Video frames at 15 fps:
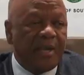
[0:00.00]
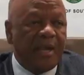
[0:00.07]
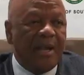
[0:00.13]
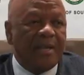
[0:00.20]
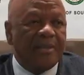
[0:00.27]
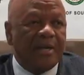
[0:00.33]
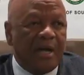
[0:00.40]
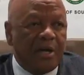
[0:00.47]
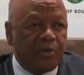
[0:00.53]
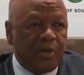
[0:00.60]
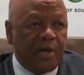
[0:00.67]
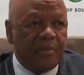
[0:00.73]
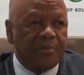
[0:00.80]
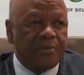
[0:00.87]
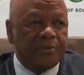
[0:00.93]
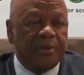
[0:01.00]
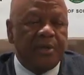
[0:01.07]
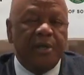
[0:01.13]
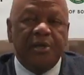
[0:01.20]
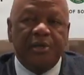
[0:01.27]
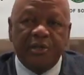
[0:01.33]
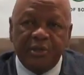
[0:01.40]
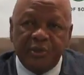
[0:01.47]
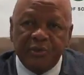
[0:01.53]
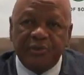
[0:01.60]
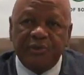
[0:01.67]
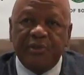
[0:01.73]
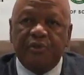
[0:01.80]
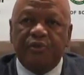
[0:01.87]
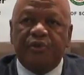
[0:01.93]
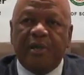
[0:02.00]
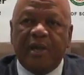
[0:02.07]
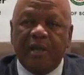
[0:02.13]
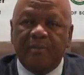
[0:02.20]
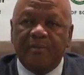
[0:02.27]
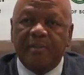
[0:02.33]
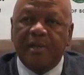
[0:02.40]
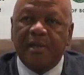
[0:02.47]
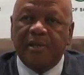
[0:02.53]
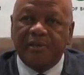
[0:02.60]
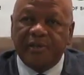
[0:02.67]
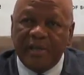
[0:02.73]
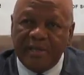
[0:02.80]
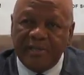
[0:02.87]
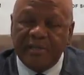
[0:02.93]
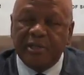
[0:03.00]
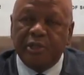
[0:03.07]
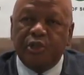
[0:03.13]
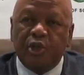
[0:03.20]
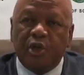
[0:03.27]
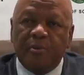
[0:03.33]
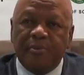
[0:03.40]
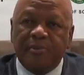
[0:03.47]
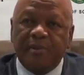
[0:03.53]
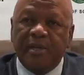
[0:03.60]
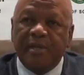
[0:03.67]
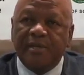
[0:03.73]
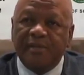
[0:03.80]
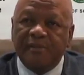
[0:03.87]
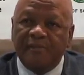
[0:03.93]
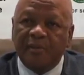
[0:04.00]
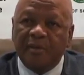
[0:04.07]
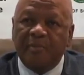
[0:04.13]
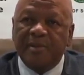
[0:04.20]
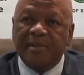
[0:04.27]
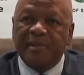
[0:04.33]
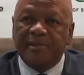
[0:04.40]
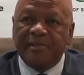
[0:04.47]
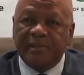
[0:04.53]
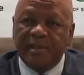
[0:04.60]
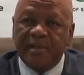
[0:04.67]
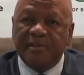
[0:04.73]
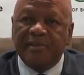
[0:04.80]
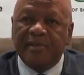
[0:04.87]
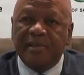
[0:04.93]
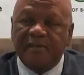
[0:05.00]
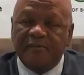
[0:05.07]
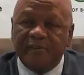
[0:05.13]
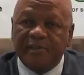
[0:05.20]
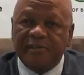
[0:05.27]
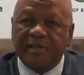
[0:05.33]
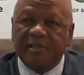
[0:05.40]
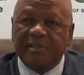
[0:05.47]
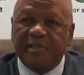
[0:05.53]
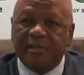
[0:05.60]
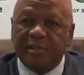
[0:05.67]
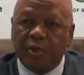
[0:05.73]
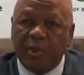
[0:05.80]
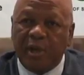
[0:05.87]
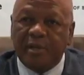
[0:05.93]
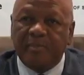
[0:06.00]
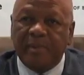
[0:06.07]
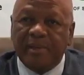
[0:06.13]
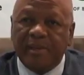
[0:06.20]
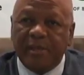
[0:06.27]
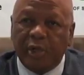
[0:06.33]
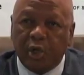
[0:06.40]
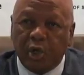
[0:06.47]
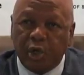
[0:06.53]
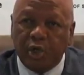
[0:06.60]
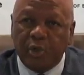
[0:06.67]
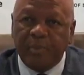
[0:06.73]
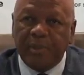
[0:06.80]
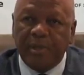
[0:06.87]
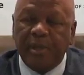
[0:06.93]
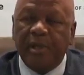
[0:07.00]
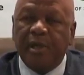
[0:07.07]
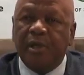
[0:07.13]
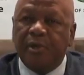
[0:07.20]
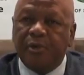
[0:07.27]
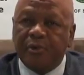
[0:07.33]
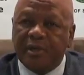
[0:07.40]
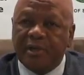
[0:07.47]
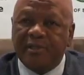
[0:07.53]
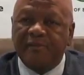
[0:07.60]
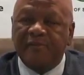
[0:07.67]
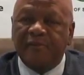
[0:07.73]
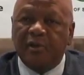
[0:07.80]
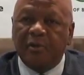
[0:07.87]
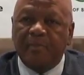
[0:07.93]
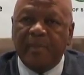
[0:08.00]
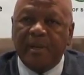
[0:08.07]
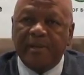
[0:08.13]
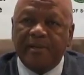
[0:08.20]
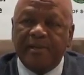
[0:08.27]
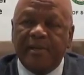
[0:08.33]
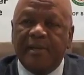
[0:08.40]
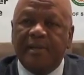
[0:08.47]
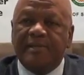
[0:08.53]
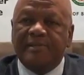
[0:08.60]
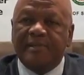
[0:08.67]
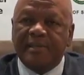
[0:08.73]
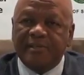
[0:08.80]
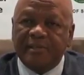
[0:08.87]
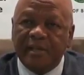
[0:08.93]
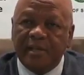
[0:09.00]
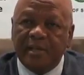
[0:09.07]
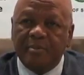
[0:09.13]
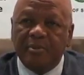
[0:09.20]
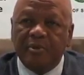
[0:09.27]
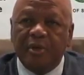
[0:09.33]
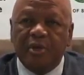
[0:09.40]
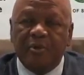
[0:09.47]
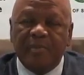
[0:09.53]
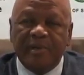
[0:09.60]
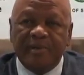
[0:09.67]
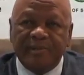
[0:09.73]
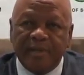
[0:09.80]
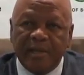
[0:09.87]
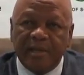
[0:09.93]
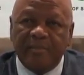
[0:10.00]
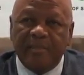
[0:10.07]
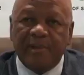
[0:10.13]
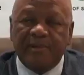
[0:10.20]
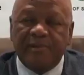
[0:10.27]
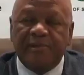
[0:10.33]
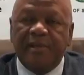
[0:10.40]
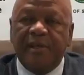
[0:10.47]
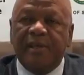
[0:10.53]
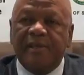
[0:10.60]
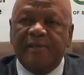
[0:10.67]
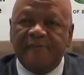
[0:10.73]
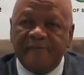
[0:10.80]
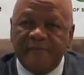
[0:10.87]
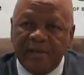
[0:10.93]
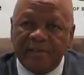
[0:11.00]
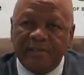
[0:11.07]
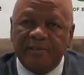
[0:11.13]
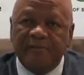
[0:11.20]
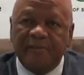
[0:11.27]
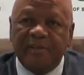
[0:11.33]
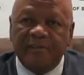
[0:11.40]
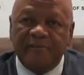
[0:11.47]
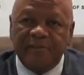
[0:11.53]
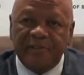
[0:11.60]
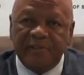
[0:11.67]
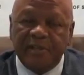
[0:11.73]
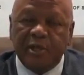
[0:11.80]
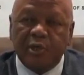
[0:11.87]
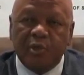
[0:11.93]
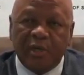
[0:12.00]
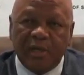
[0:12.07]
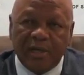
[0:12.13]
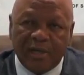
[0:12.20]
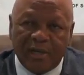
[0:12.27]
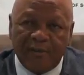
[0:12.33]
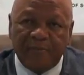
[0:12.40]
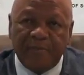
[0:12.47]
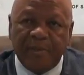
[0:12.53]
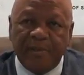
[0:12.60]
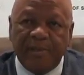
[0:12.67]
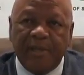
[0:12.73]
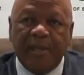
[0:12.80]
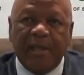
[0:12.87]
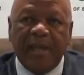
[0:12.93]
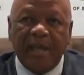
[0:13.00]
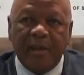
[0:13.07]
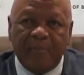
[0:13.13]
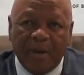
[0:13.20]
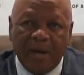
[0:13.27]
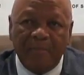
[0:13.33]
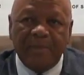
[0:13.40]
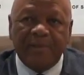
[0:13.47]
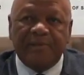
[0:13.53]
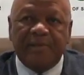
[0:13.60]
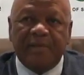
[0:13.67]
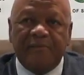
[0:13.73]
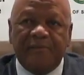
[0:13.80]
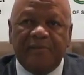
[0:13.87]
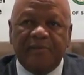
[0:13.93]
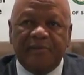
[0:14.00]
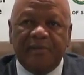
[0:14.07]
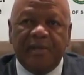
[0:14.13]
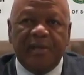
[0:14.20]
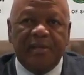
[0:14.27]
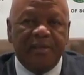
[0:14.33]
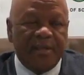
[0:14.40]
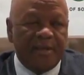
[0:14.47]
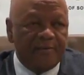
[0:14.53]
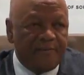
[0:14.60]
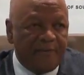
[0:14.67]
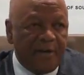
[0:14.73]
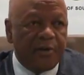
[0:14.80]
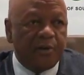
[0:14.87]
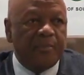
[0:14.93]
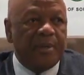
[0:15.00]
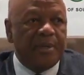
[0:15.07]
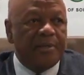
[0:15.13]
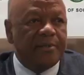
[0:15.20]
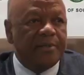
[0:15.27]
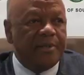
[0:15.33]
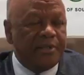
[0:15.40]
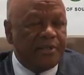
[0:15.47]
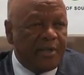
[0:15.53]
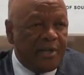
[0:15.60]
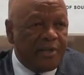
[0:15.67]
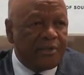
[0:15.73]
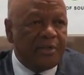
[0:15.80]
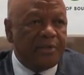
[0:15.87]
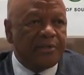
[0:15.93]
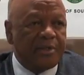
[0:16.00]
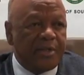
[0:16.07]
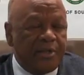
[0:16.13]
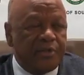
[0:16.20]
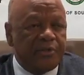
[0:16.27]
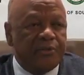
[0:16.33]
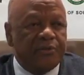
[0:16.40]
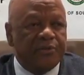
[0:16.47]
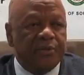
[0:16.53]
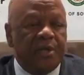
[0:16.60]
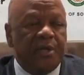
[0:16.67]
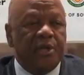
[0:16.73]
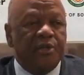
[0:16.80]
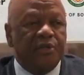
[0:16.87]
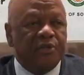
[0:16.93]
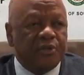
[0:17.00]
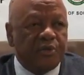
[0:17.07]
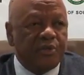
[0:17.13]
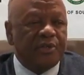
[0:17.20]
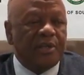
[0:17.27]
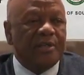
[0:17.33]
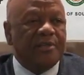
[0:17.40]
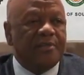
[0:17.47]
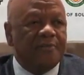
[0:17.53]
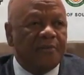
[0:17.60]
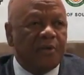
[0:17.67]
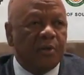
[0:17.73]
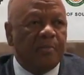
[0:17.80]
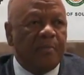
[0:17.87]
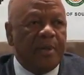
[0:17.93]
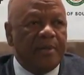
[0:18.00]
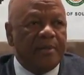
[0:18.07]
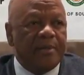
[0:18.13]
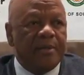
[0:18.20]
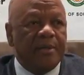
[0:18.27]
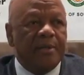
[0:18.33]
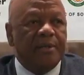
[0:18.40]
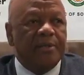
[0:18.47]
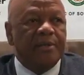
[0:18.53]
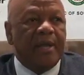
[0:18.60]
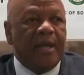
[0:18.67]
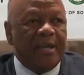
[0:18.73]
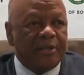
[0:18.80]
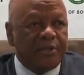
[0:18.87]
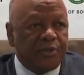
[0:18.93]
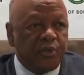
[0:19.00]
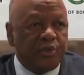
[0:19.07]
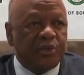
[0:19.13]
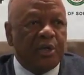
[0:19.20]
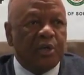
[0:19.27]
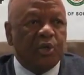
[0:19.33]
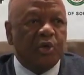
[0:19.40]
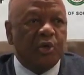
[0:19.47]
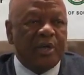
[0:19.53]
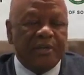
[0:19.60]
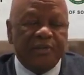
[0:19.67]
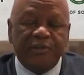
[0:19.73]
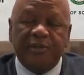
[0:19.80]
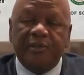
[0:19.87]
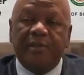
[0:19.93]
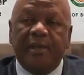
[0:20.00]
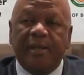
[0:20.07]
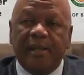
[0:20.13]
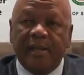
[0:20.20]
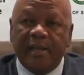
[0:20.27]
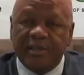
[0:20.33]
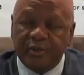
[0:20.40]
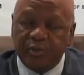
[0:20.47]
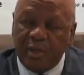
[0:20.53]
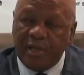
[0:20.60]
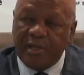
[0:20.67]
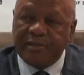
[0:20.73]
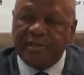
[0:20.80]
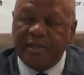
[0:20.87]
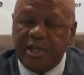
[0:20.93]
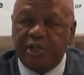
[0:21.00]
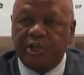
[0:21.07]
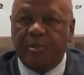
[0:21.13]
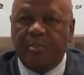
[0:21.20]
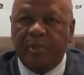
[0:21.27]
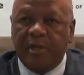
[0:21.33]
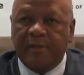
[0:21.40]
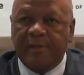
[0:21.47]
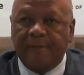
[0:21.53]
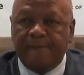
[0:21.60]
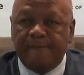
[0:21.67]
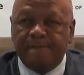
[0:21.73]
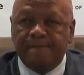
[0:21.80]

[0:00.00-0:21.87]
health outcomes, reducing crime, creating jobs, developing the skills and infrastructure required by the economy, rural development, sustainable human settlements, effective and efficient local government and public service, the environment, international relations, social development, and social cohesion, as well as nation building.